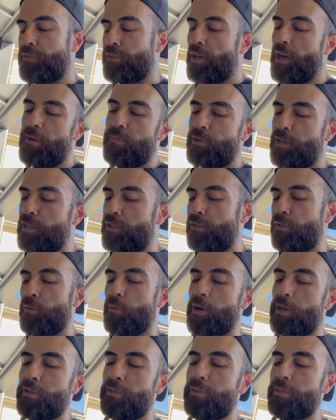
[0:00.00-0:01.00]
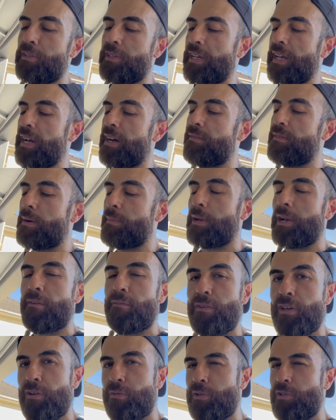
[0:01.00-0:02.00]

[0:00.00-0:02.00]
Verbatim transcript: I'm going to do one or the other, but I think